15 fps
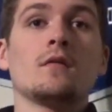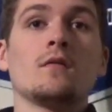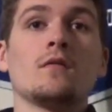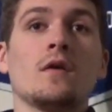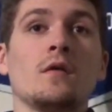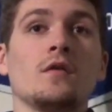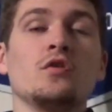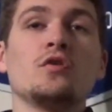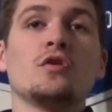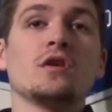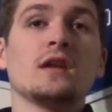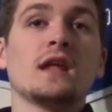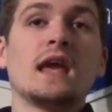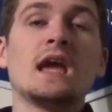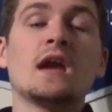though, you
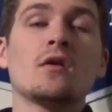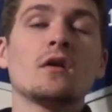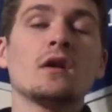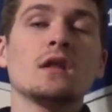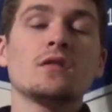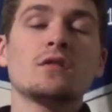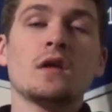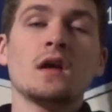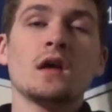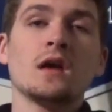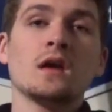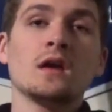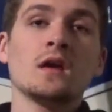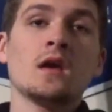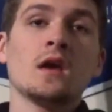couldn't hear
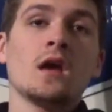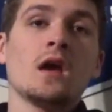anything.